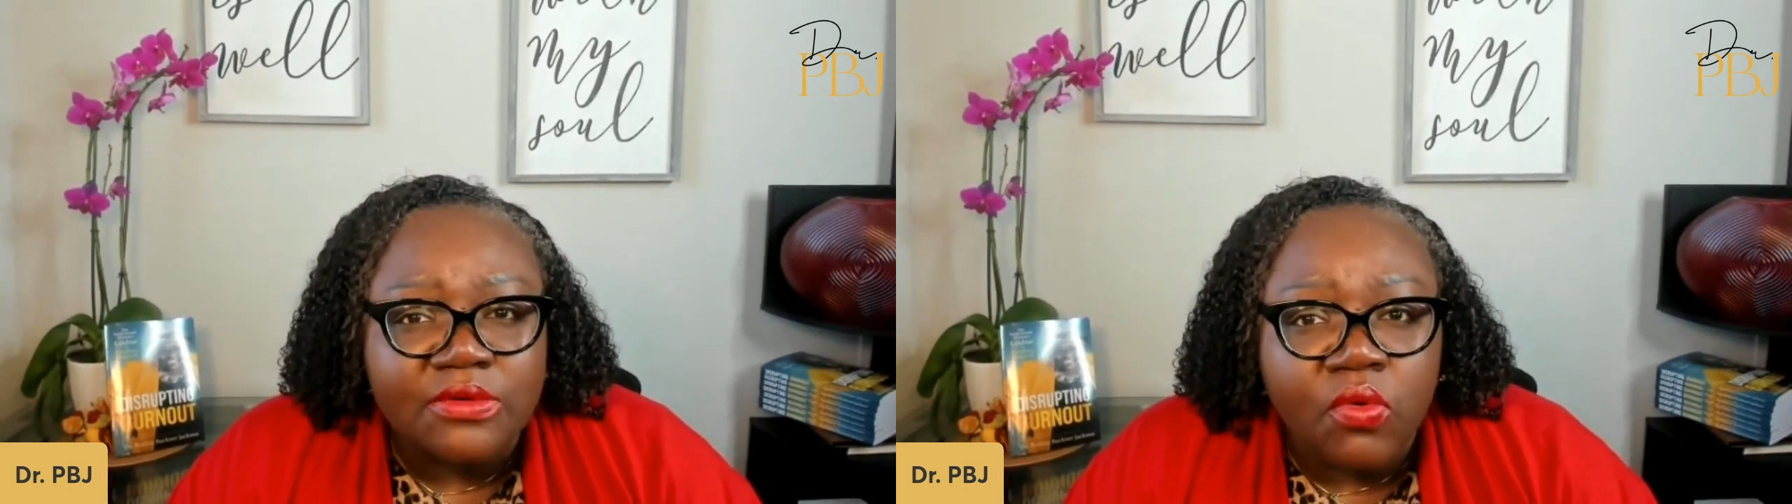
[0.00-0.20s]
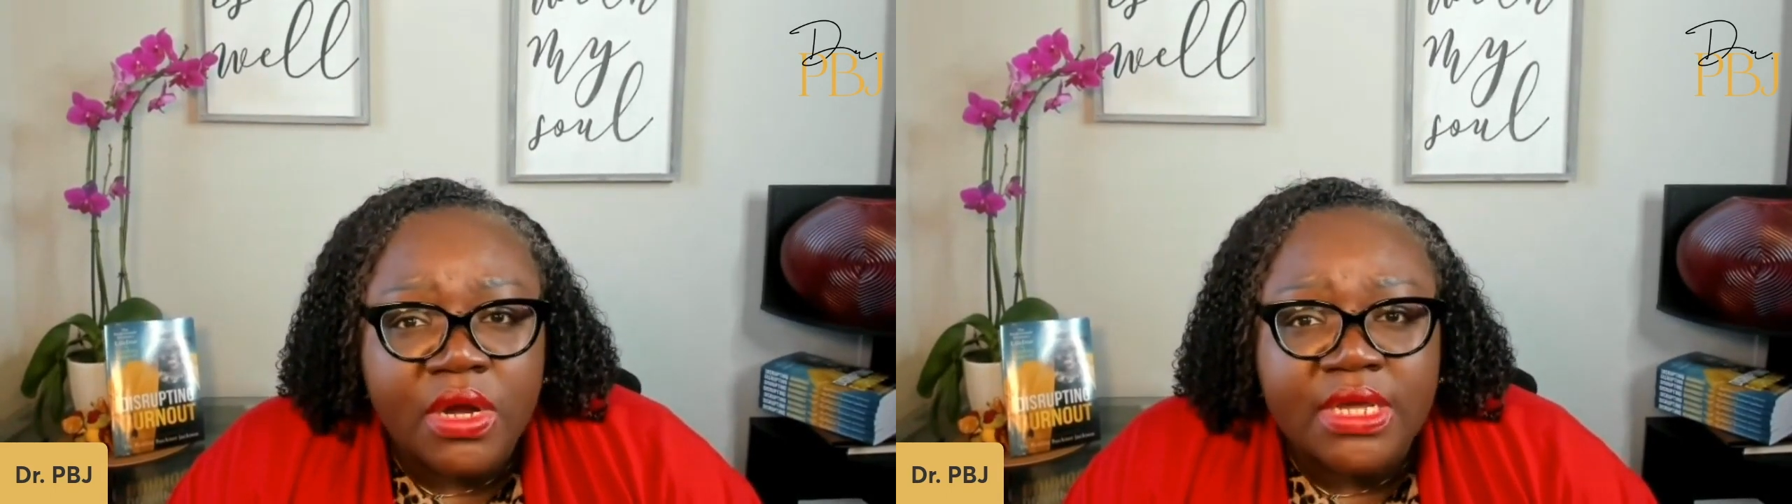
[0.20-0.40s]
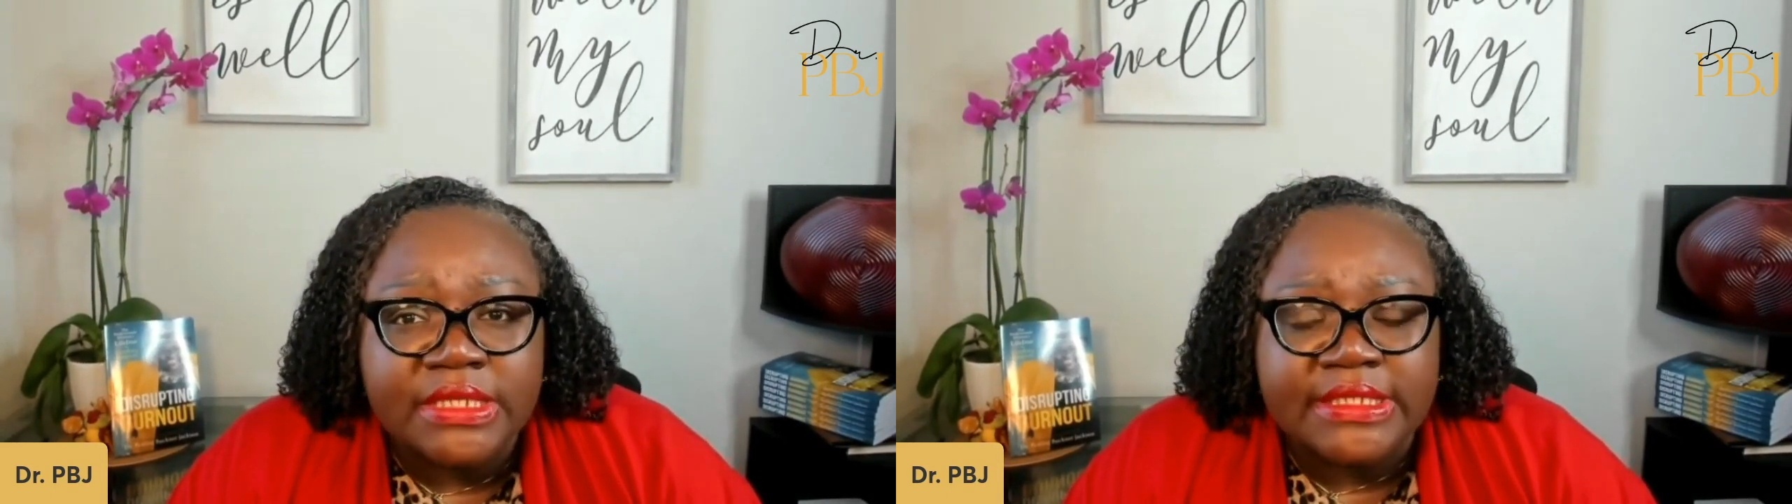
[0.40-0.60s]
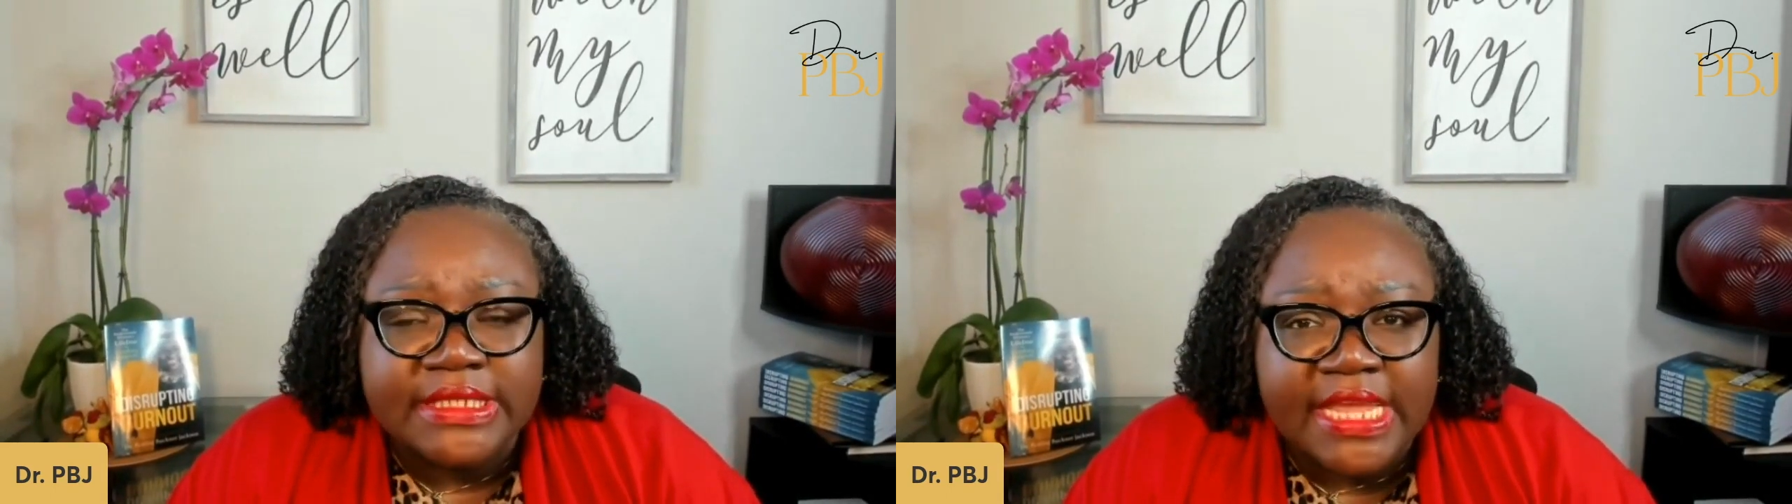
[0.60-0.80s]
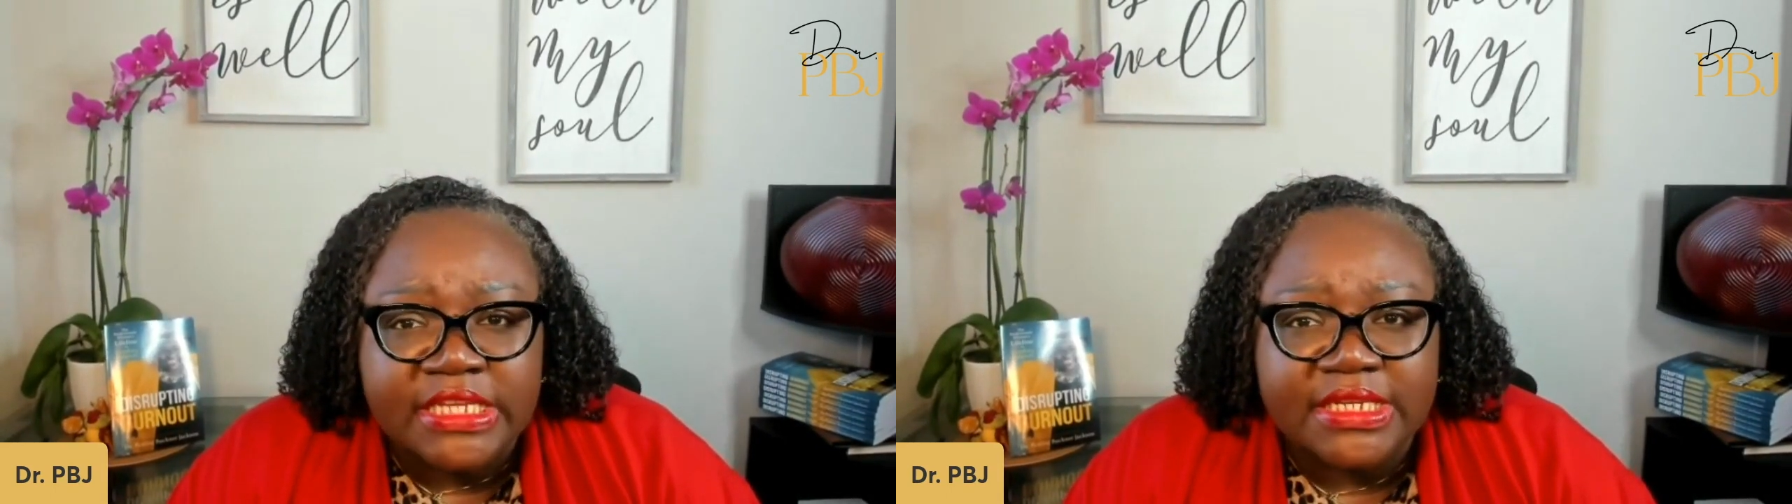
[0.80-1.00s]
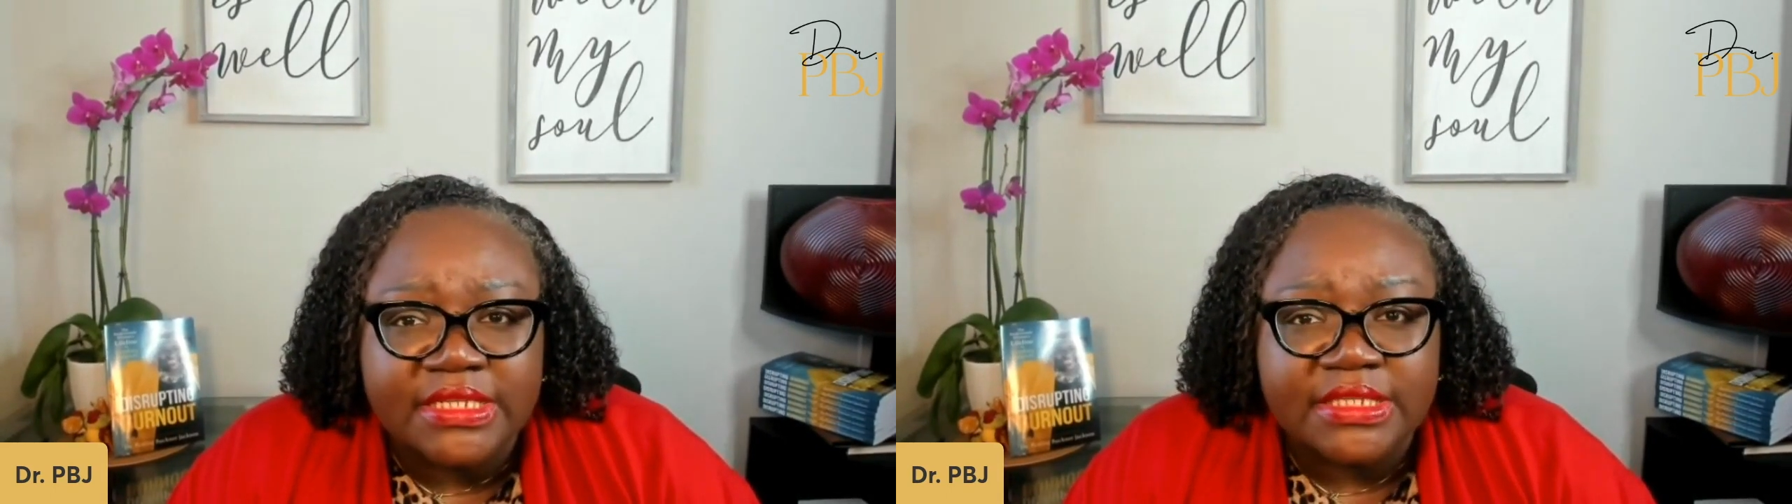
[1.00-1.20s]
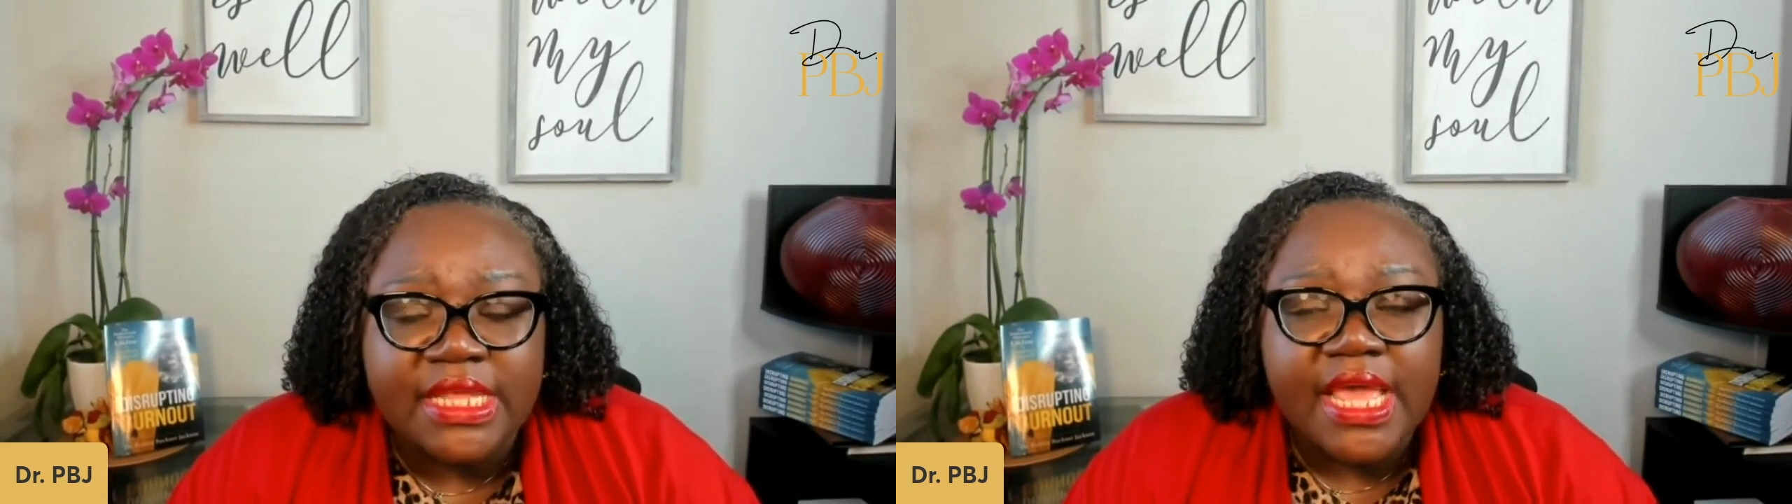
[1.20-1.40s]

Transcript: organizations